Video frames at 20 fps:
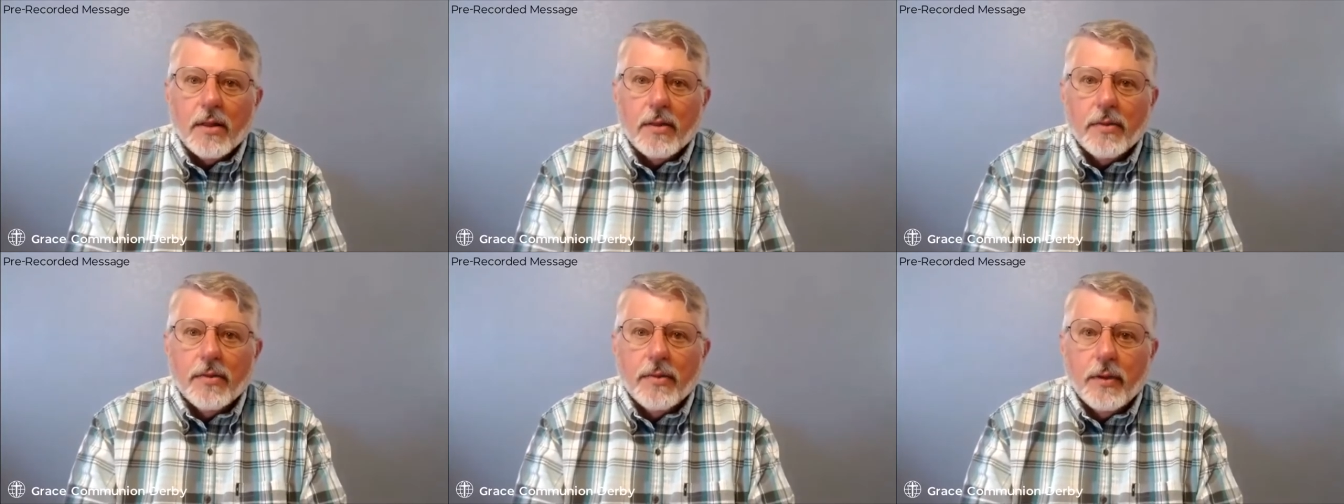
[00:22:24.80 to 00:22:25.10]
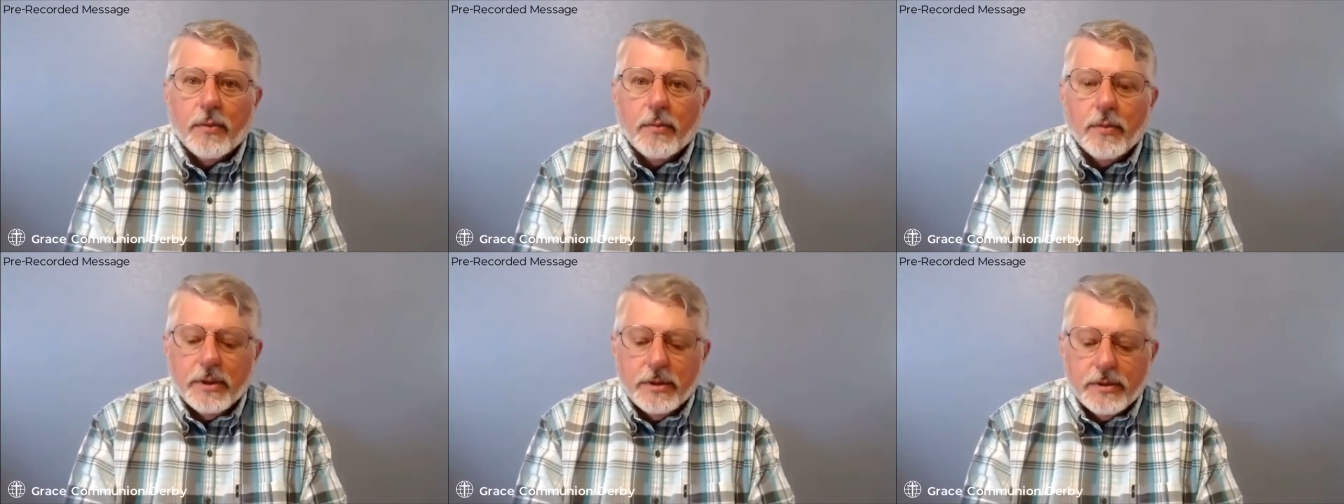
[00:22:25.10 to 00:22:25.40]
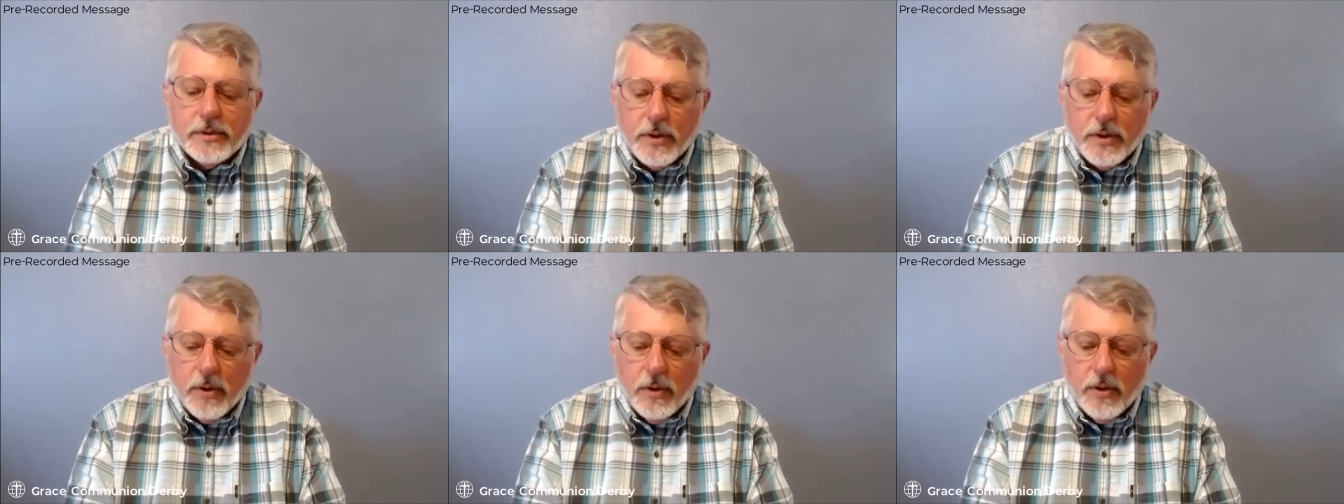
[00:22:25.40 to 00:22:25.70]
the
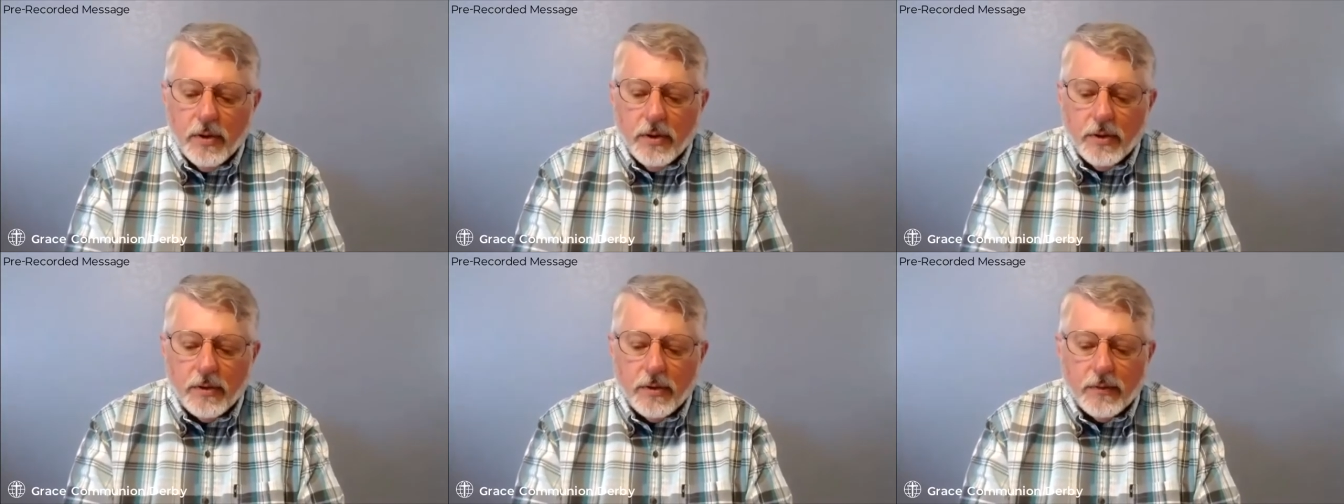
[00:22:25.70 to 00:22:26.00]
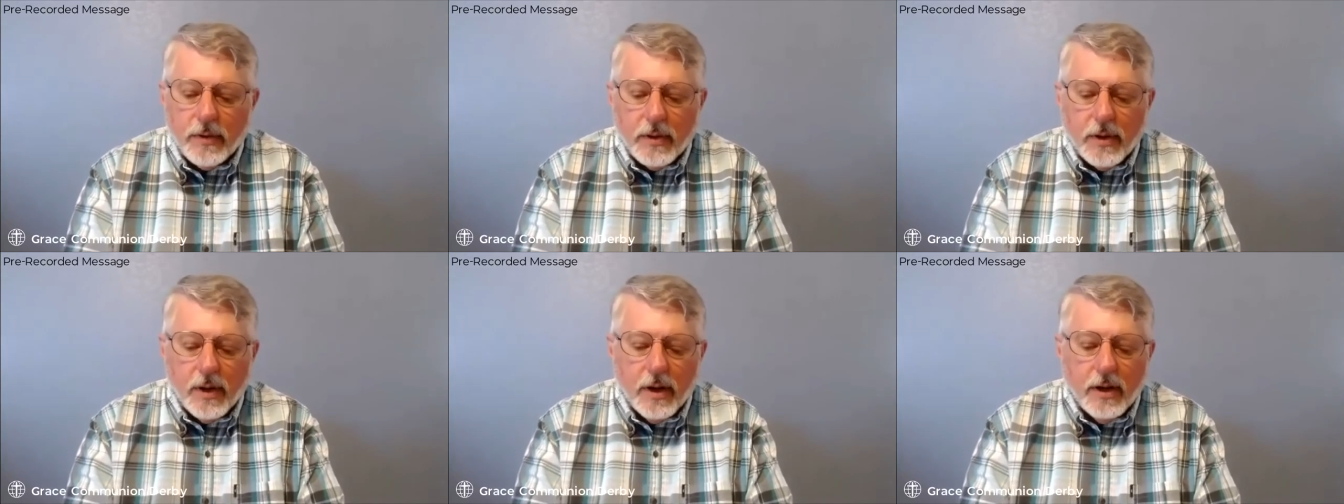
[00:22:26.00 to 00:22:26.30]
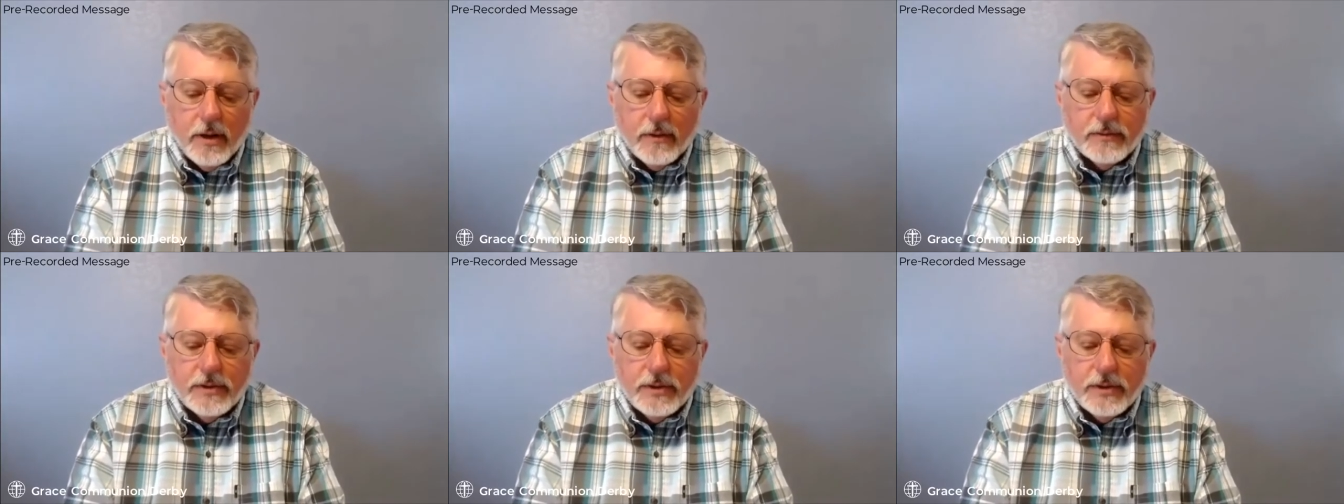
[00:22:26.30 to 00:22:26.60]
return
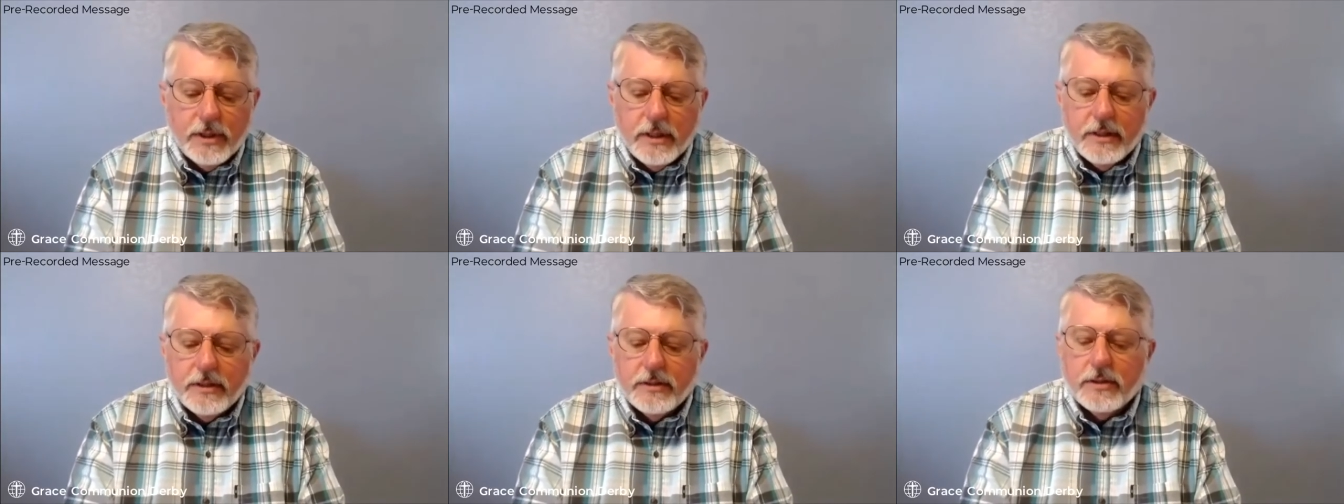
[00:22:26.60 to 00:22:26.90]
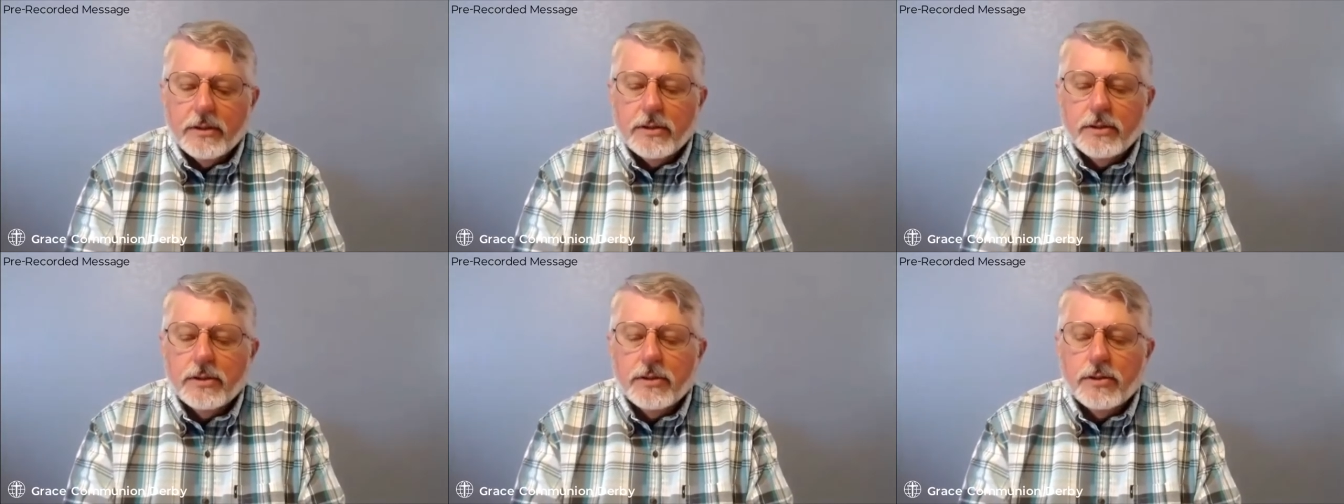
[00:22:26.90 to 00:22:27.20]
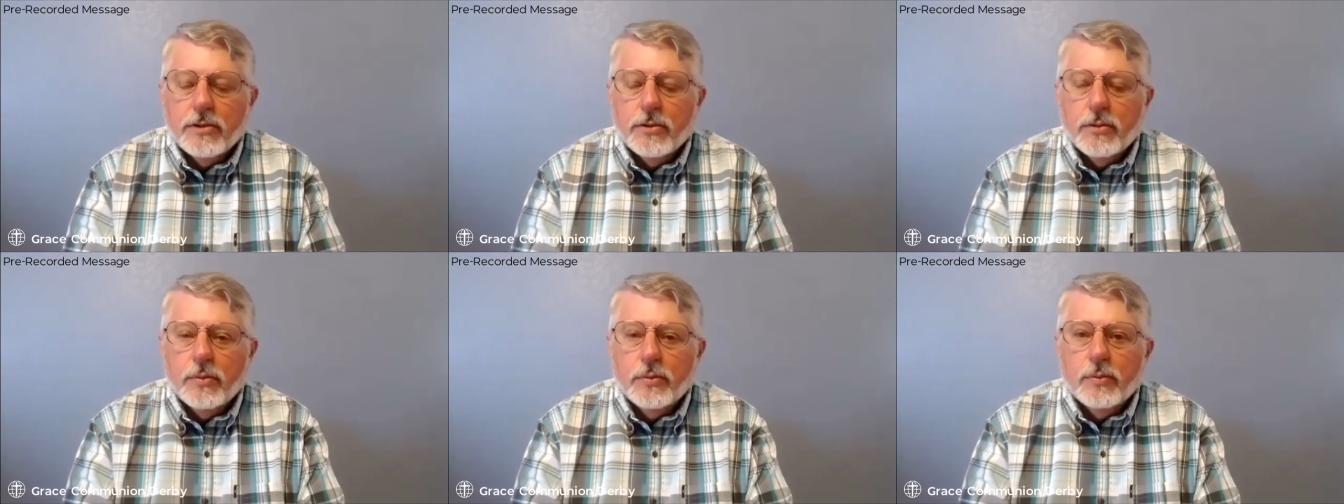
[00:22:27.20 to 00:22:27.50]
of Jesus
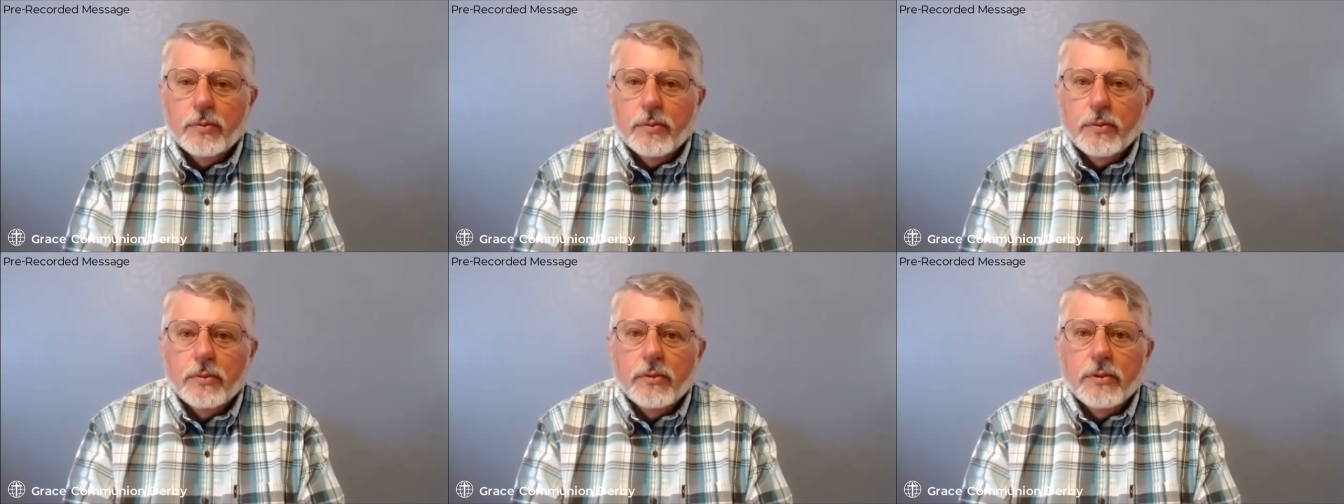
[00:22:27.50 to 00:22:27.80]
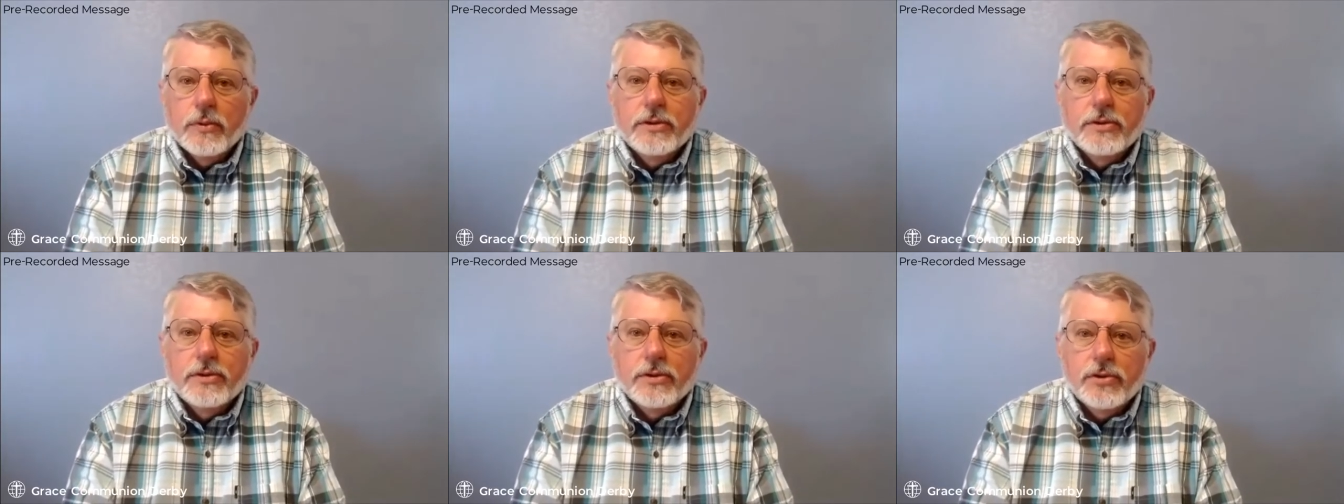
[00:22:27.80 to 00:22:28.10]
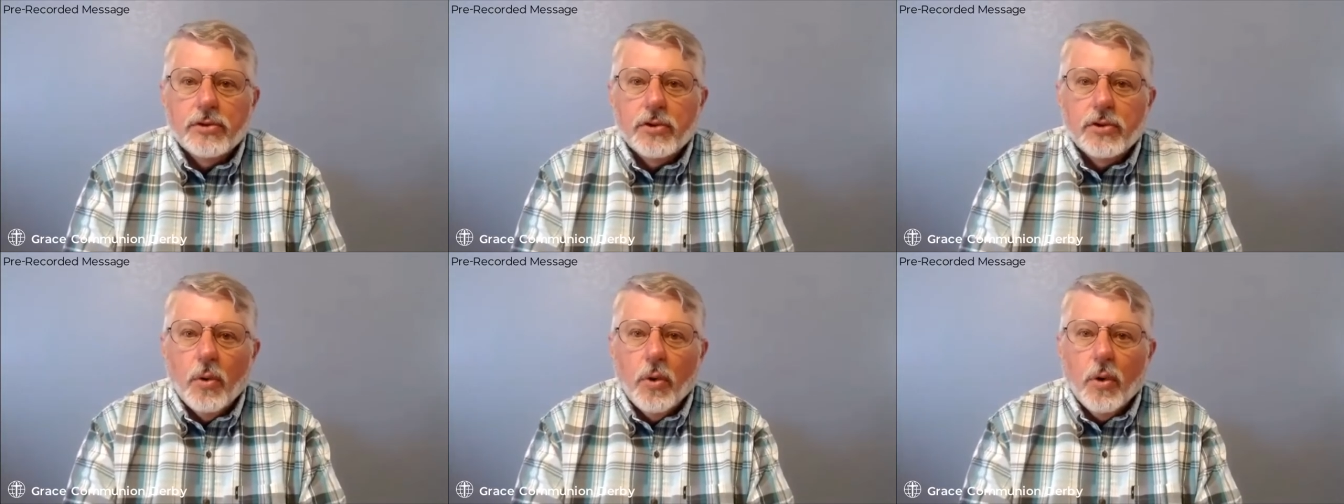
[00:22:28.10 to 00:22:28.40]
to
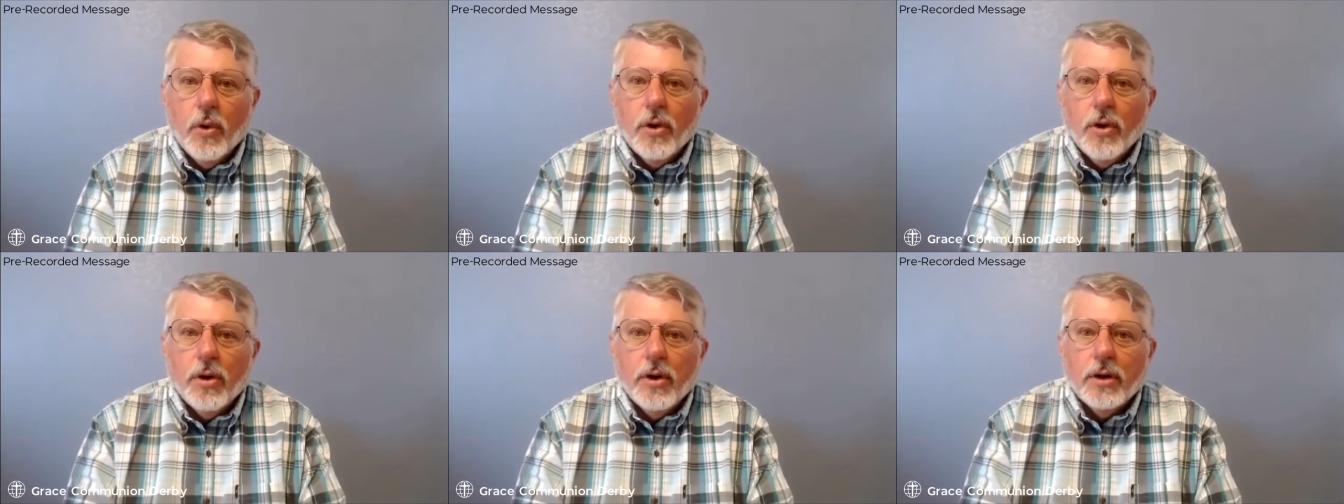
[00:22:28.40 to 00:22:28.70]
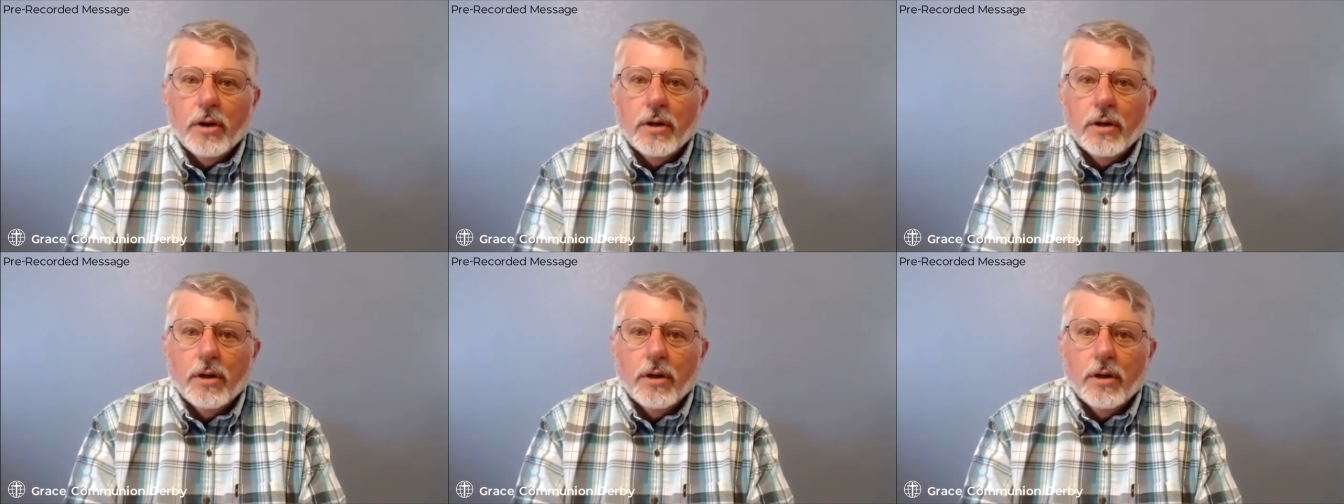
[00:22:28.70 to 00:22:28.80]
restore